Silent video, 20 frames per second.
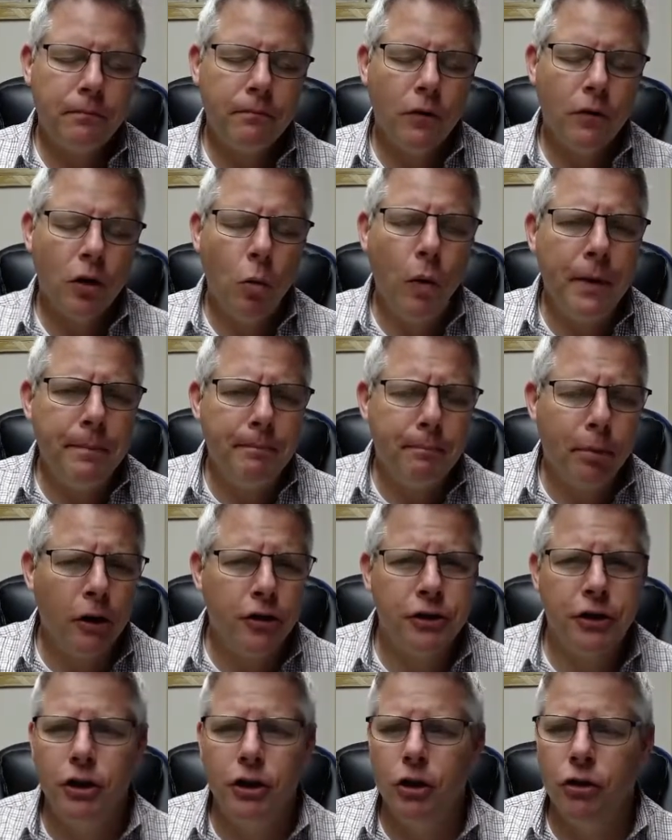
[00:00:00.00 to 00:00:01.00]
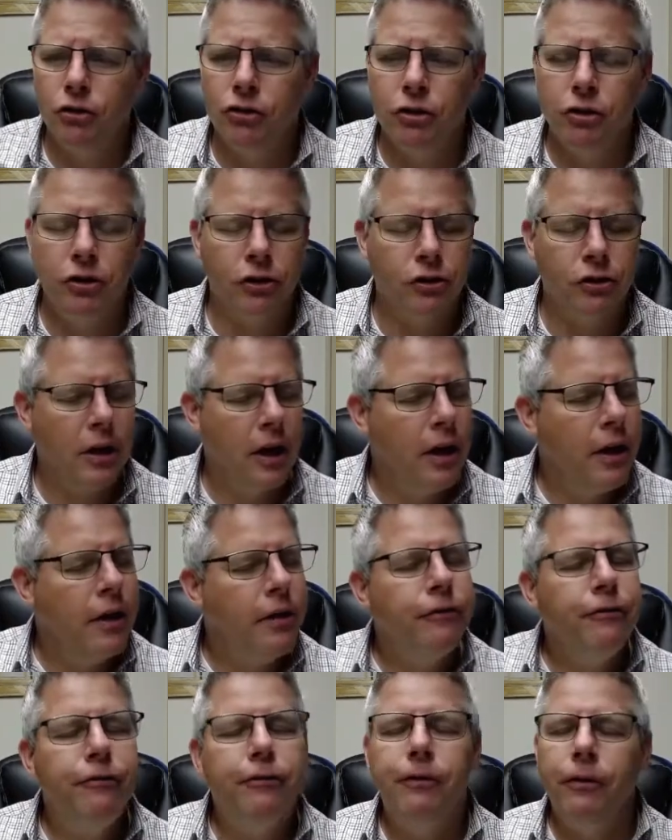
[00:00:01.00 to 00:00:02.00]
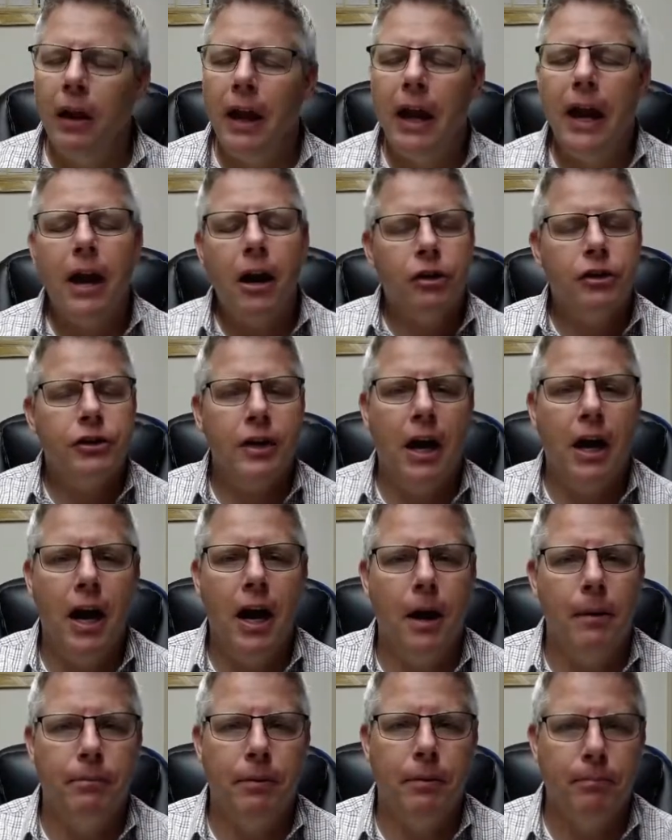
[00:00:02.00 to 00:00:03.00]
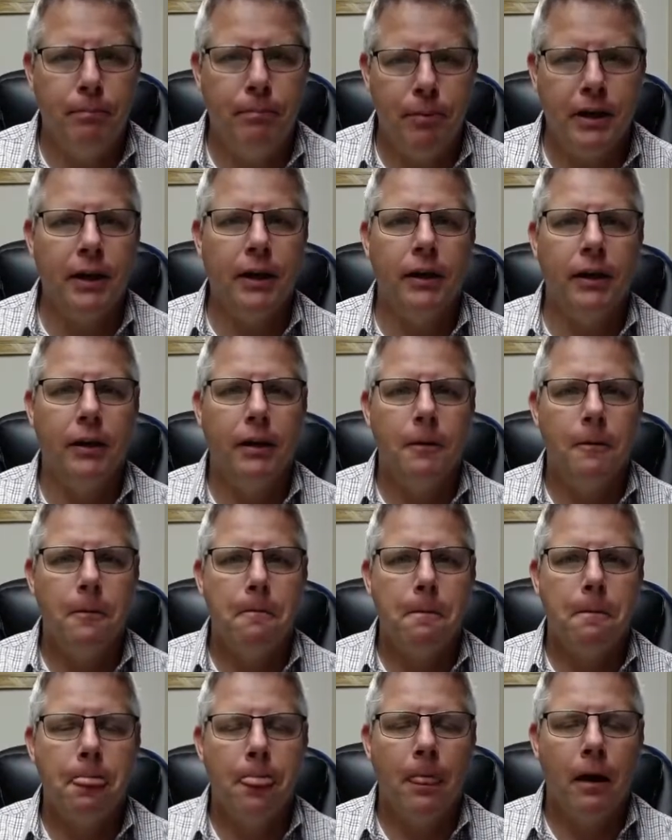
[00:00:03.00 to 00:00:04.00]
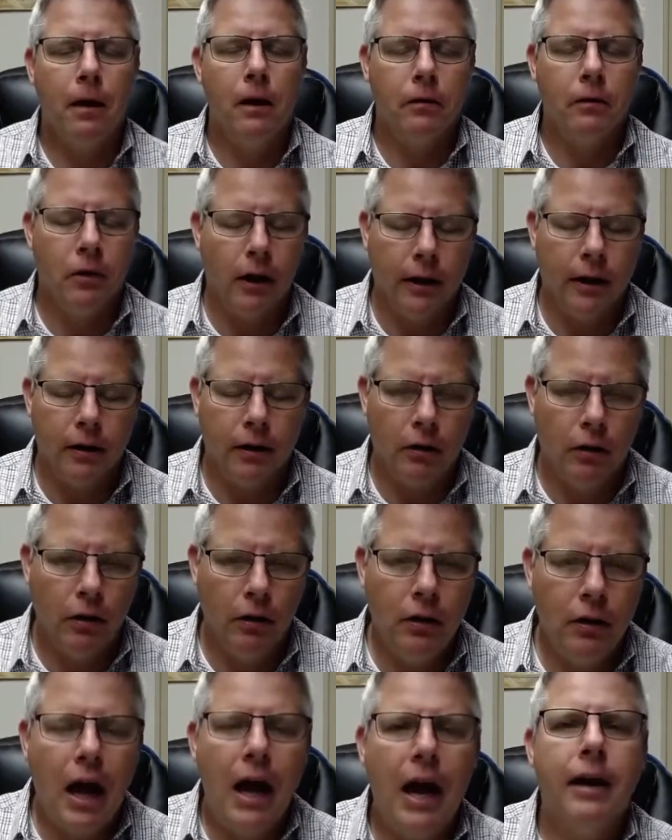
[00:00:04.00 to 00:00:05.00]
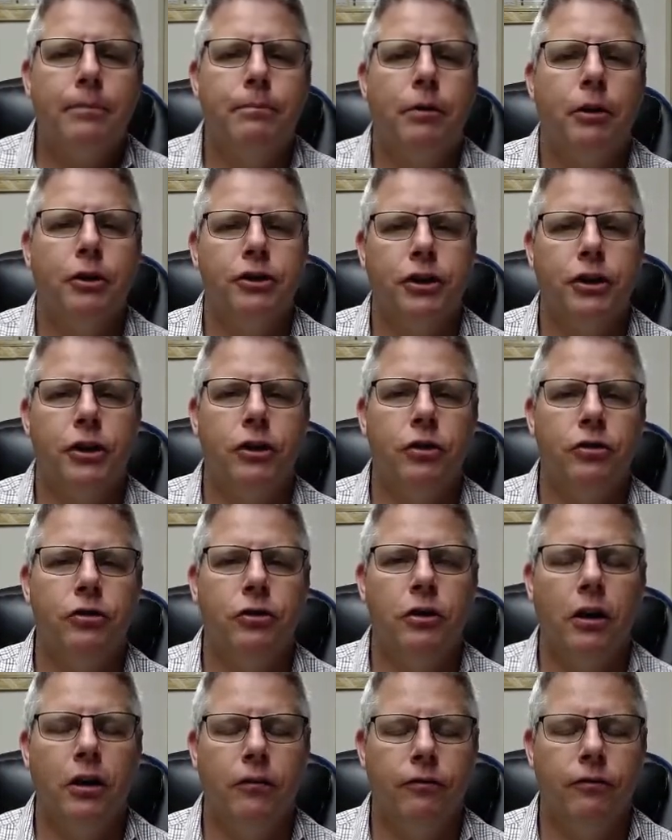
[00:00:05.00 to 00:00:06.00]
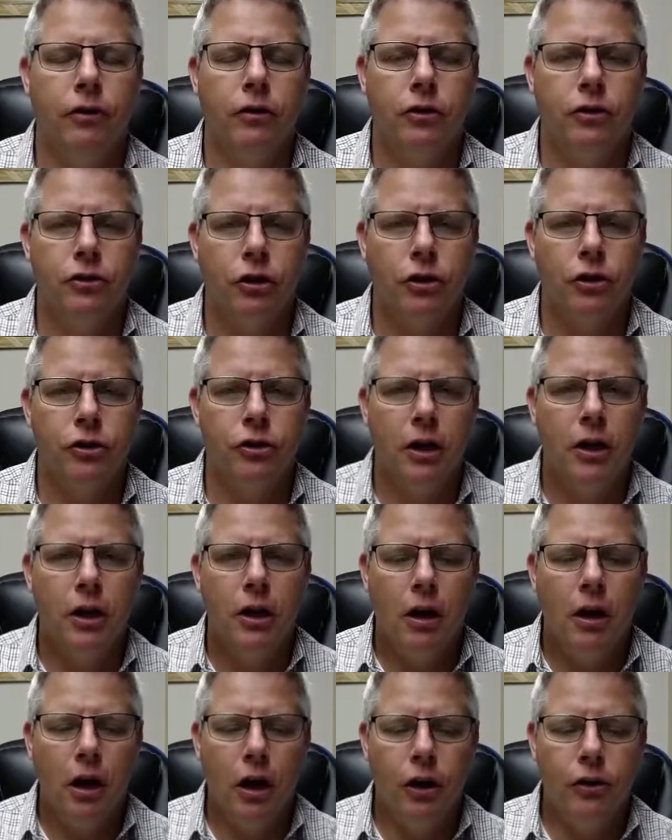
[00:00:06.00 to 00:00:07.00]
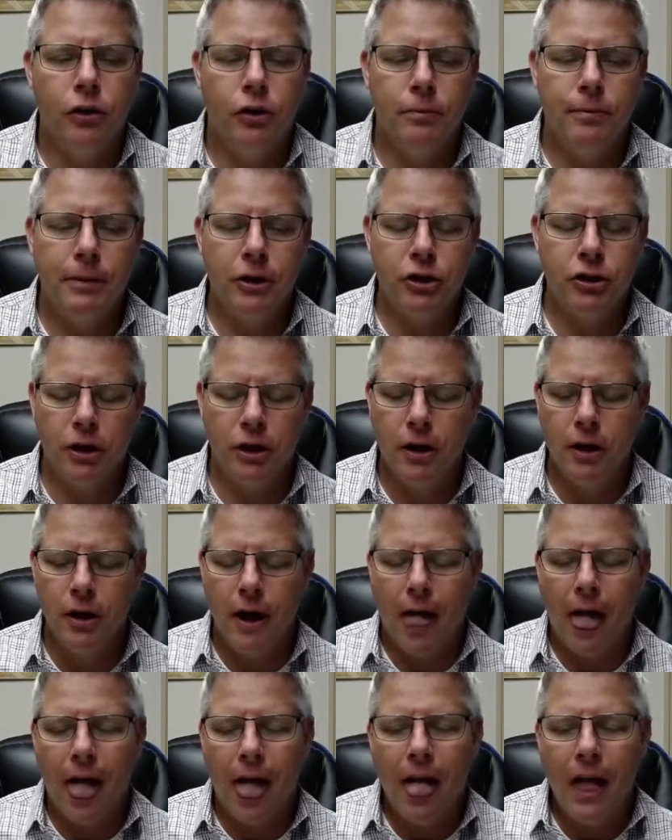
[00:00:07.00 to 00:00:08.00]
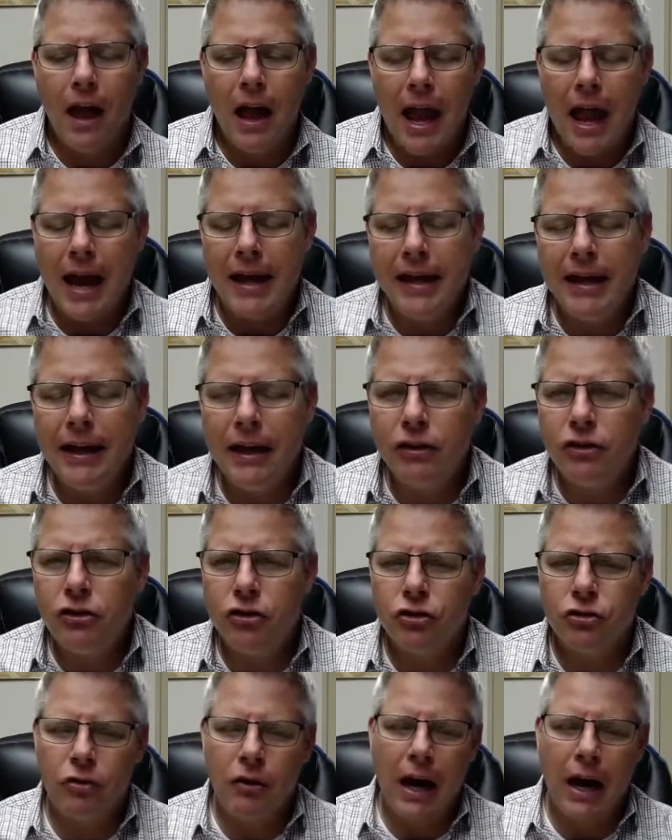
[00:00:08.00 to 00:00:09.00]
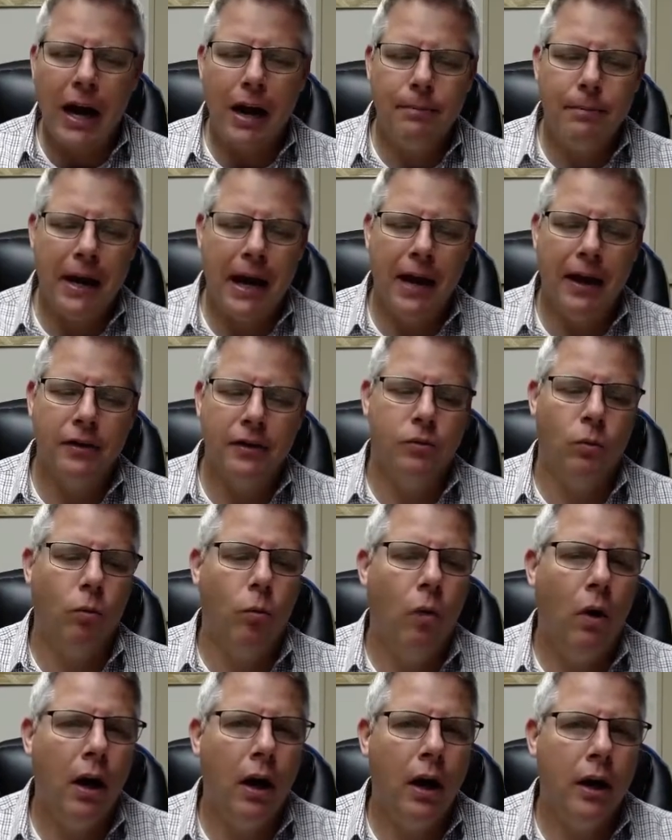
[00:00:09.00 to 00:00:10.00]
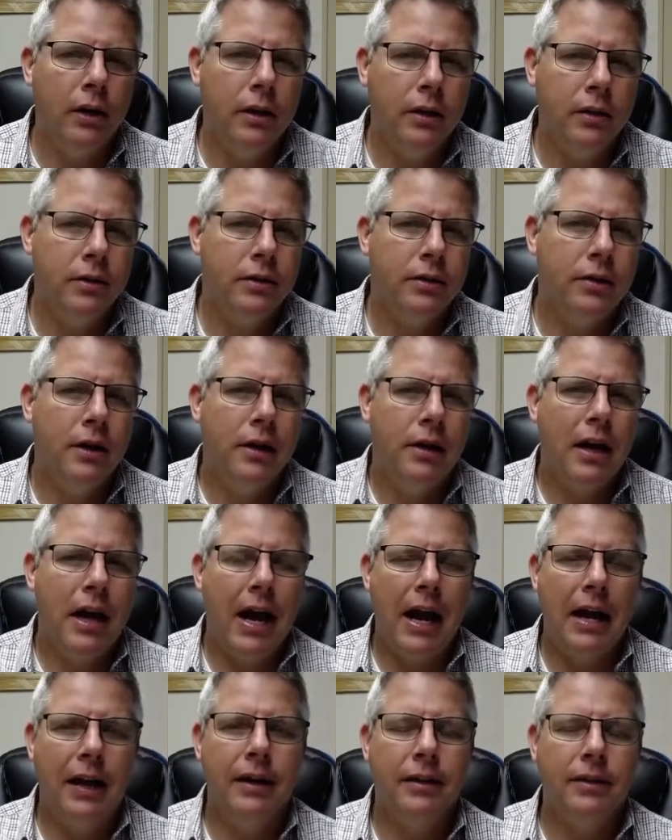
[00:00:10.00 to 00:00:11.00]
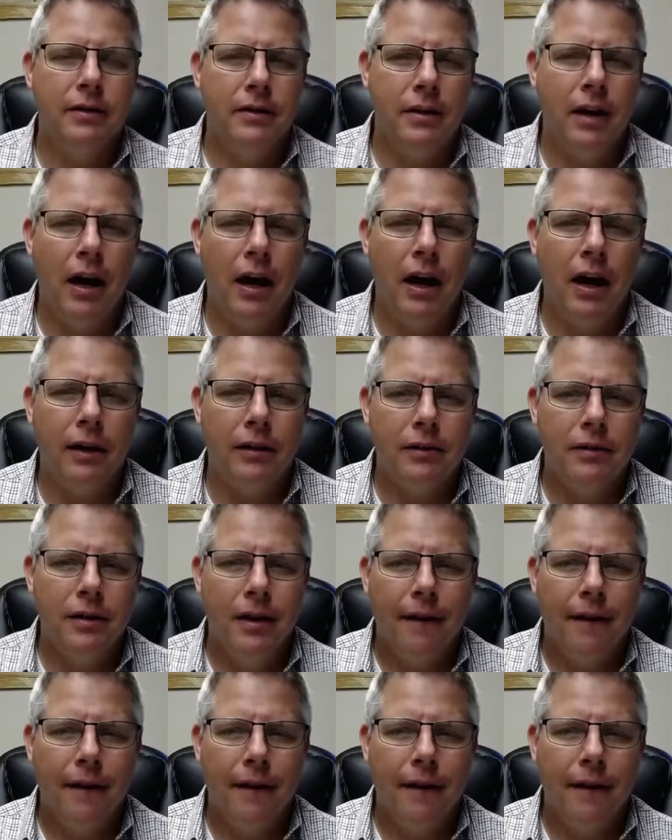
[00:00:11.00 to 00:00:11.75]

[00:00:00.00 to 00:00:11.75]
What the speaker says: when persecution just flares up big. Right, a lot of persecution for the church under Domitian. And he's described as was and is not.